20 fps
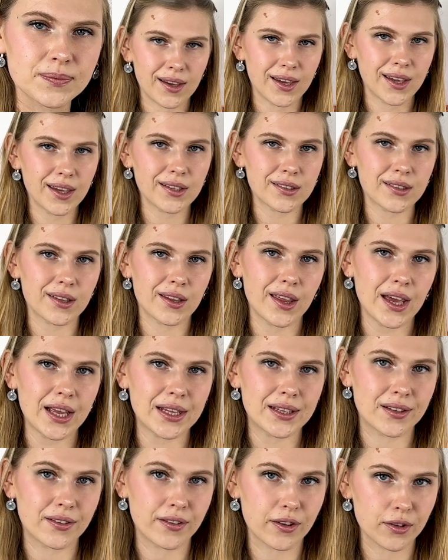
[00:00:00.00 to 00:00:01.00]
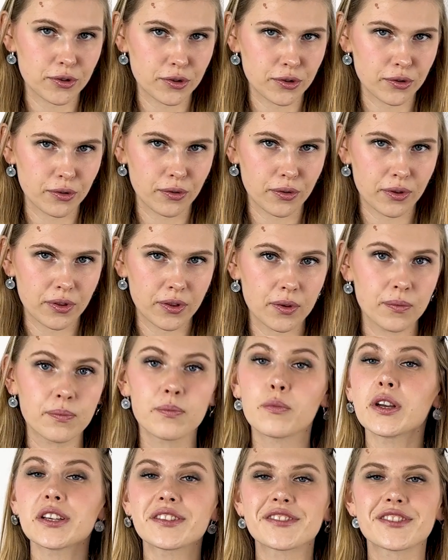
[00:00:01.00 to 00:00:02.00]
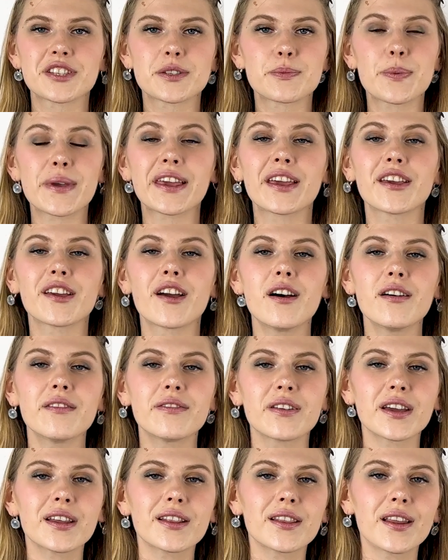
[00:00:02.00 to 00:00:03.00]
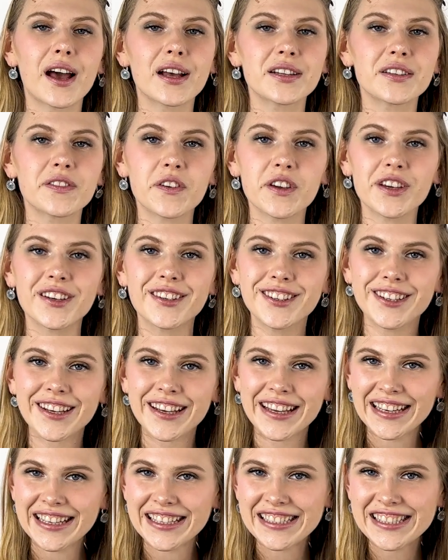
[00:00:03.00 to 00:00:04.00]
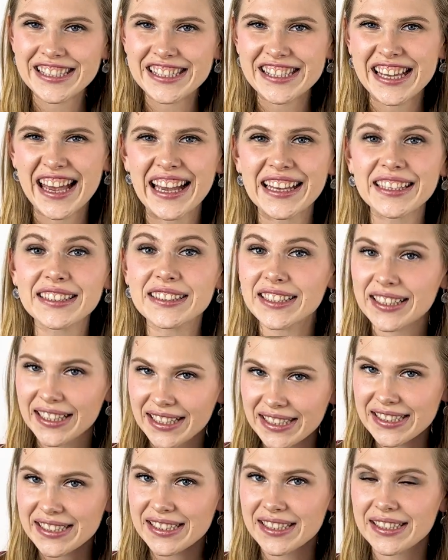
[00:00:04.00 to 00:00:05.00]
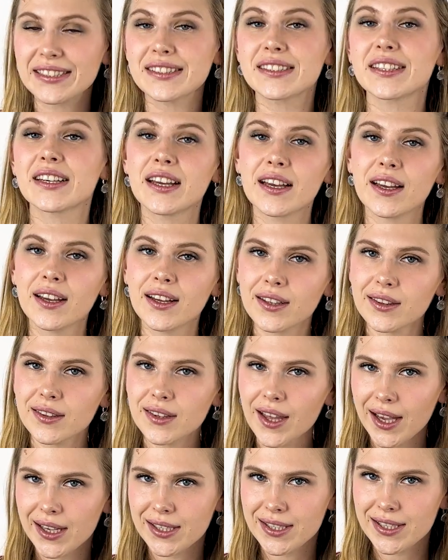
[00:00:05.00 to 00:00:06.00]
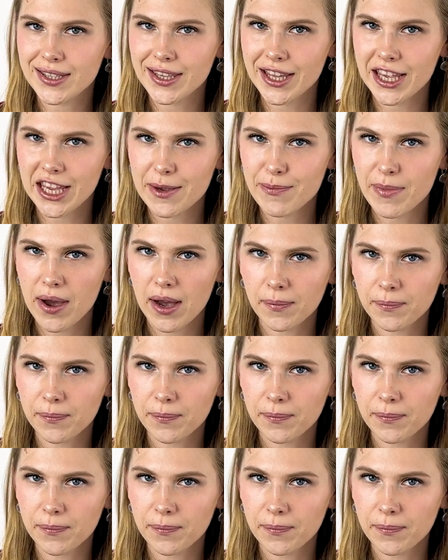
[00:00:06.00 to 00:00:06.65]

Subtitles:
Ain't that the truth? Which, speaking of, in Latvian is and isn't taisnība.